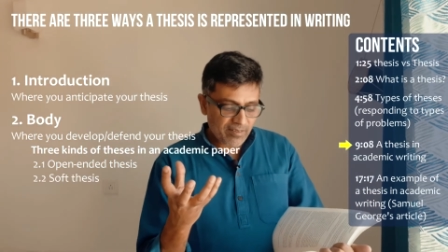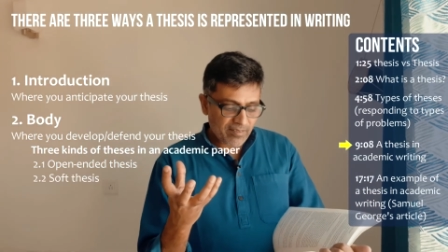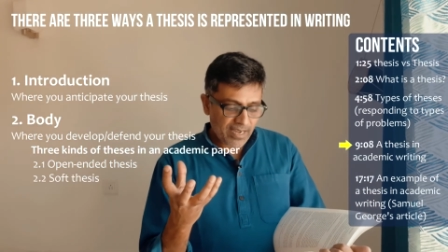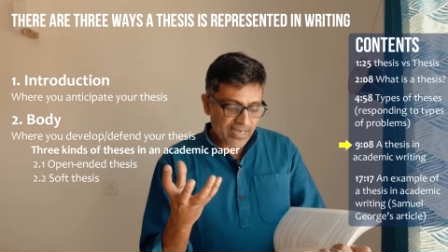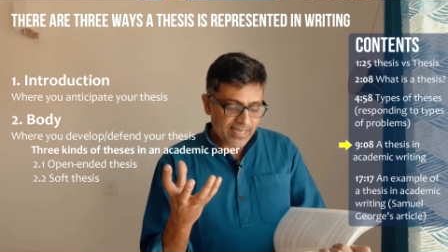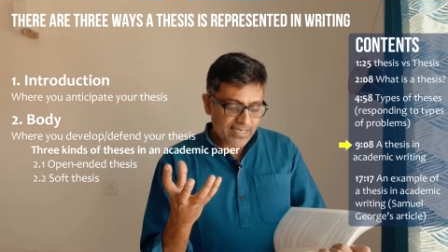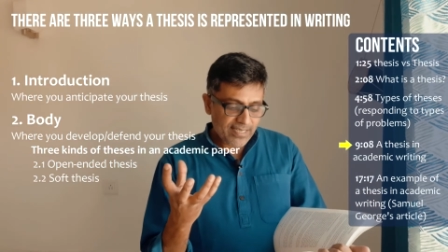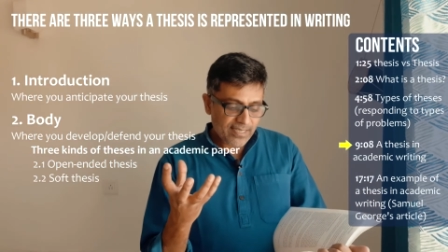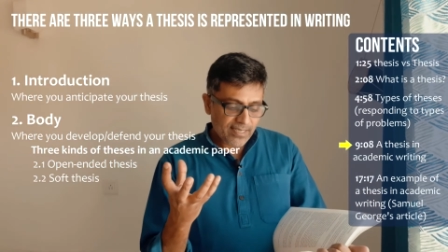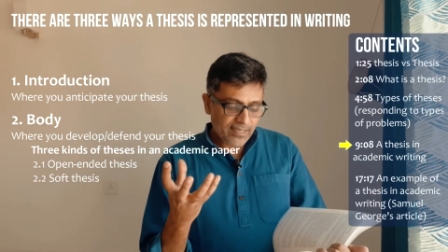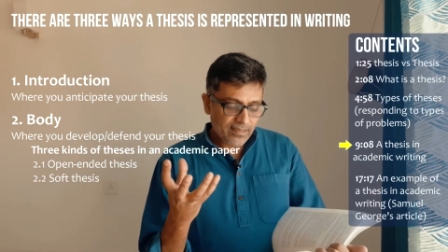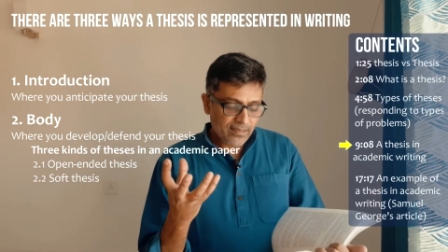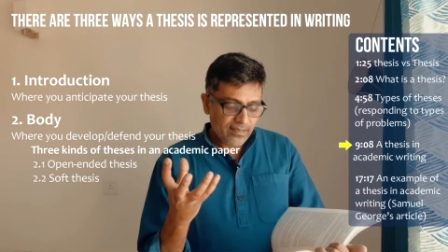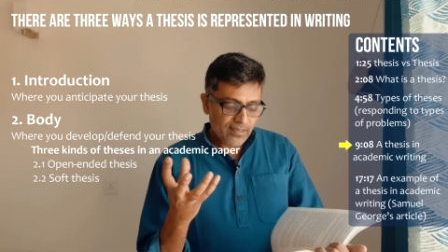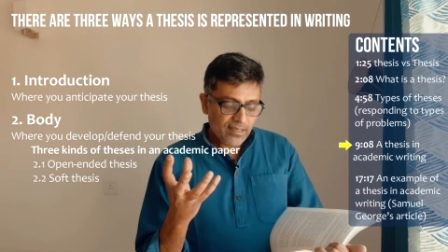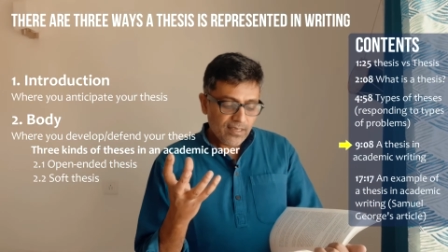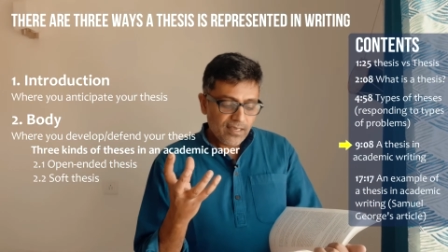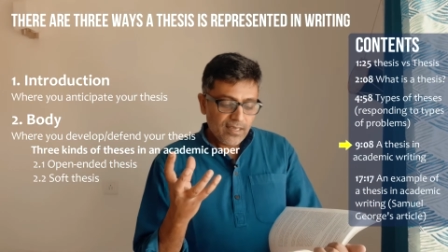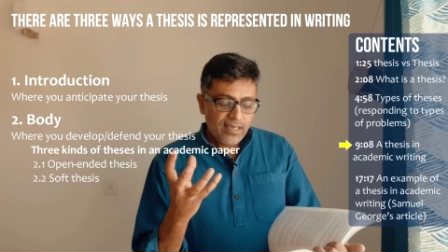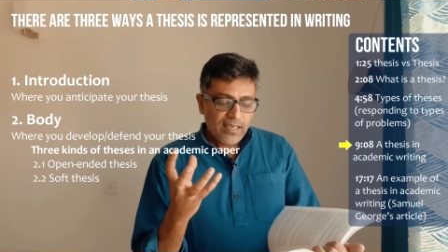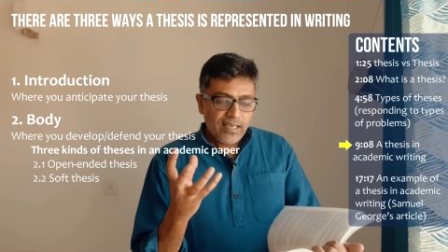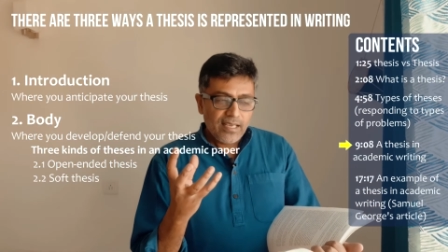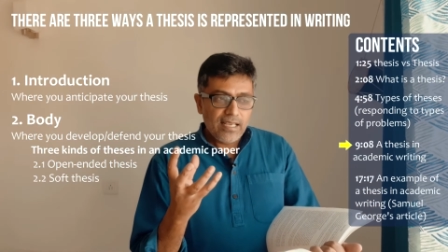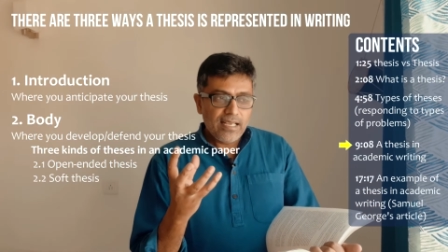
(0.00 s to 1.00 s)
writing
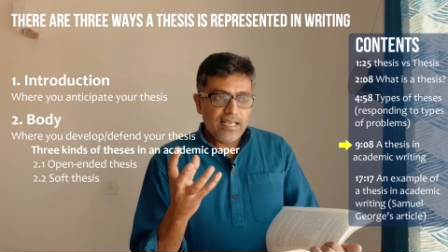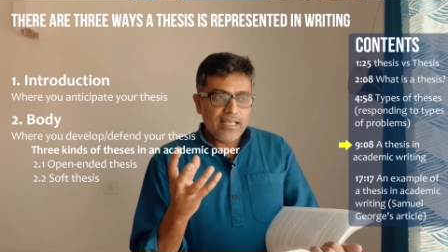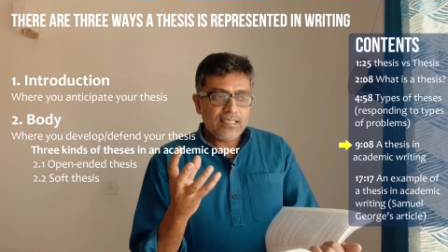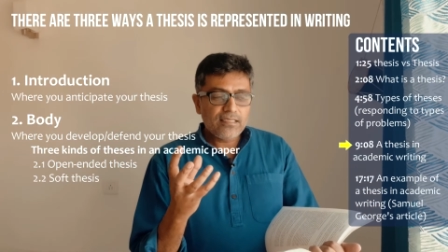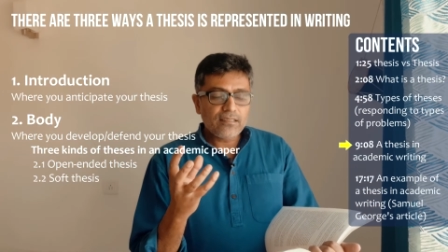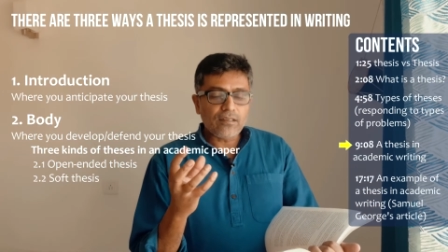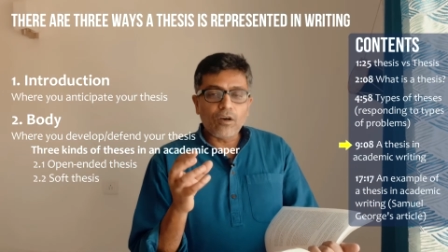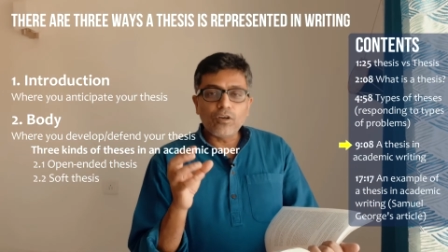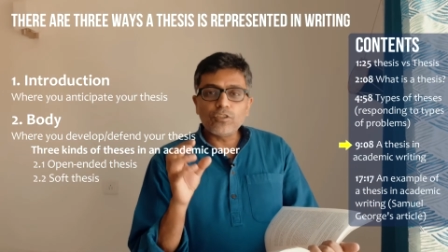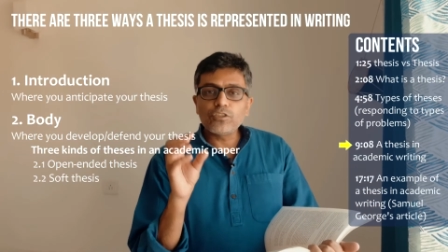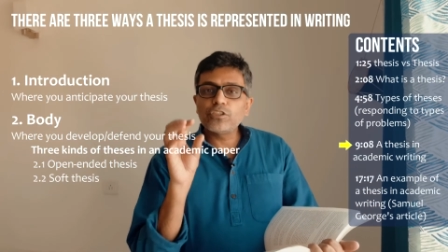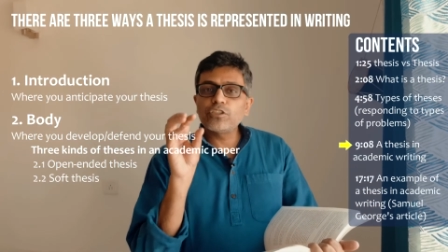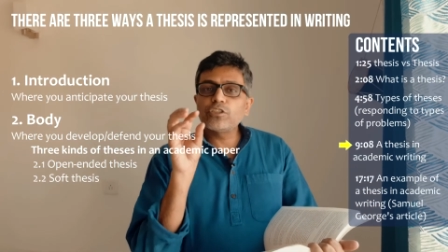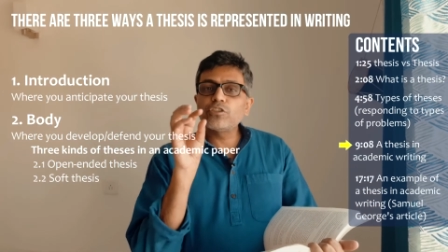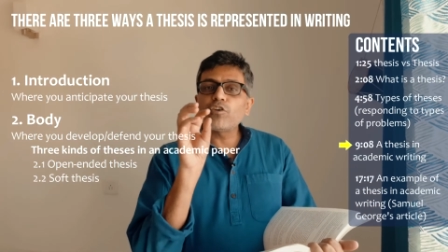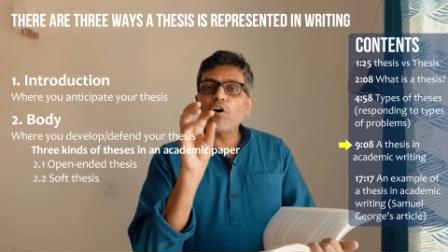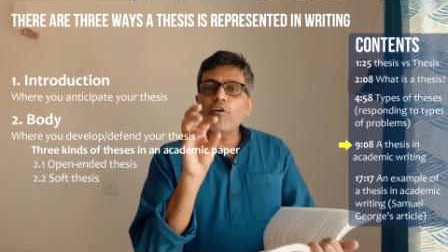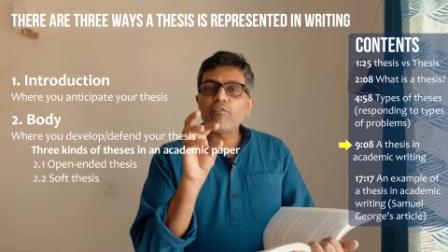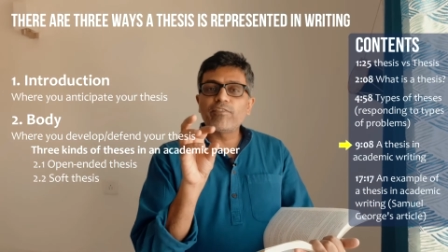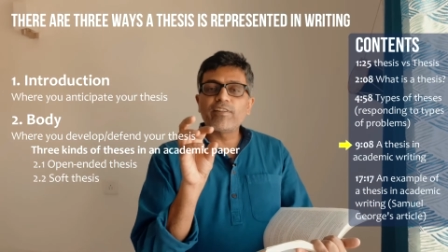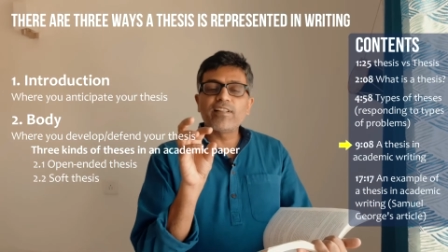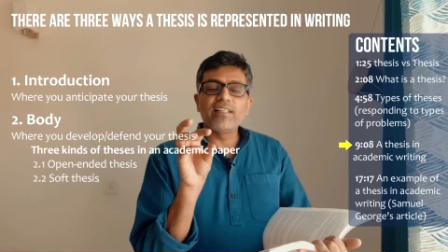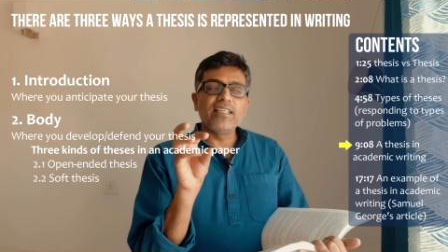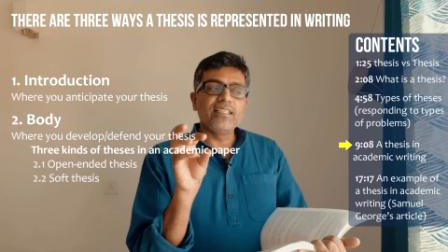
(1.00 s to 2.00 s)
is a
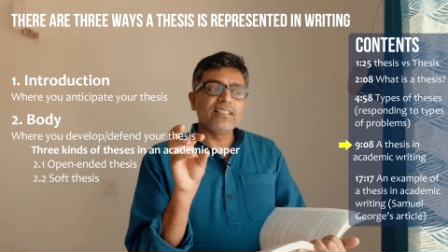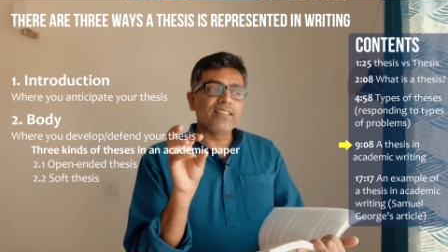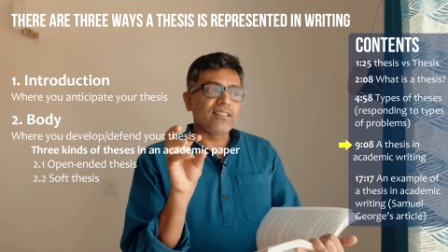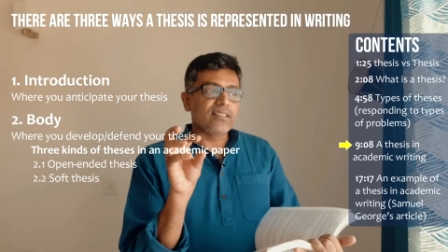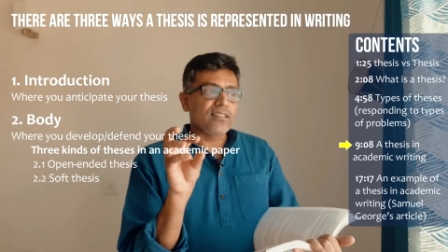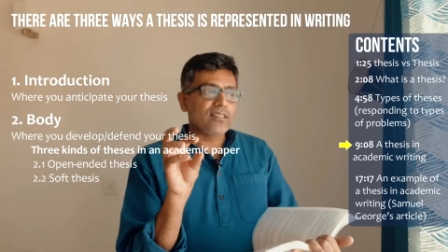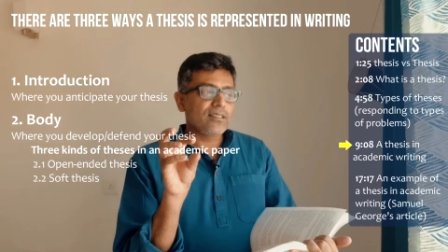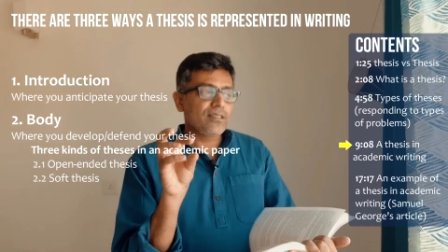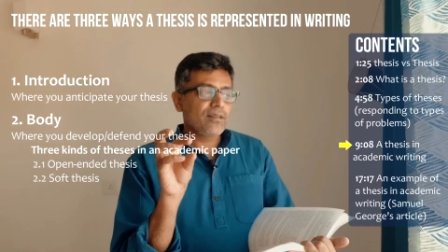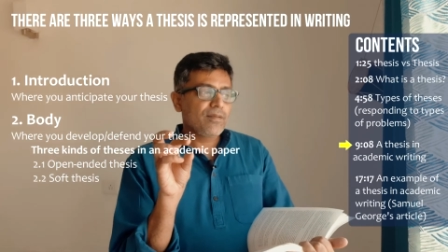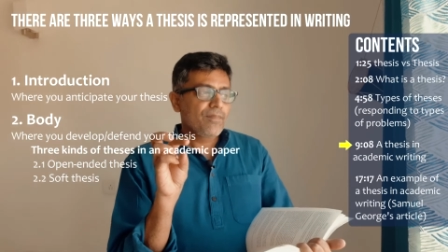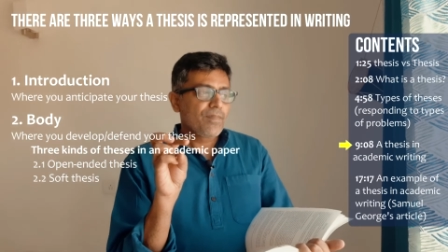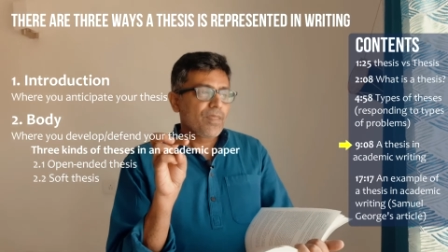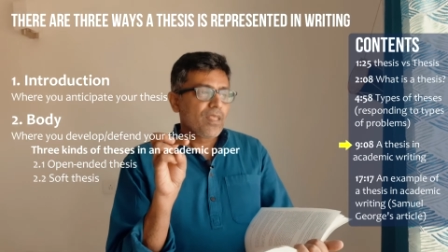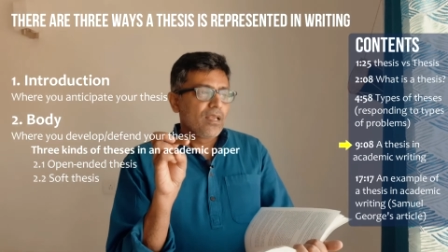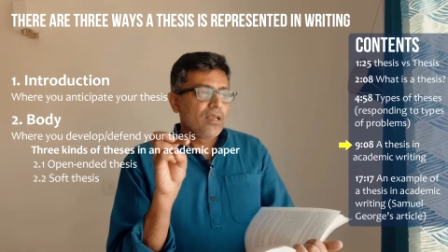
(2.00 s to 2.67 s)
soft thesis.